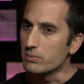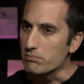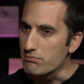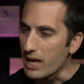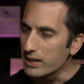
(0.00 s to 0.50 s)

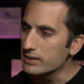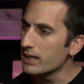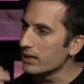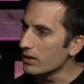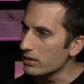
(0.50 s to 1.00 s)

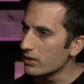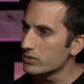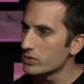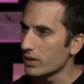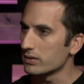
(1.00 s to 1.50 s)
meditate on
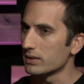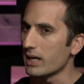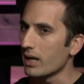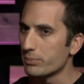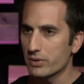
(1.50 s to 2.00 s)
those throughout the
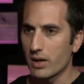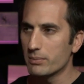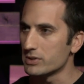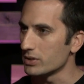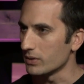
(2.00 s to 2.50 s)
day, I
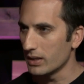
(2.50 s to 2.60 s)
promise you,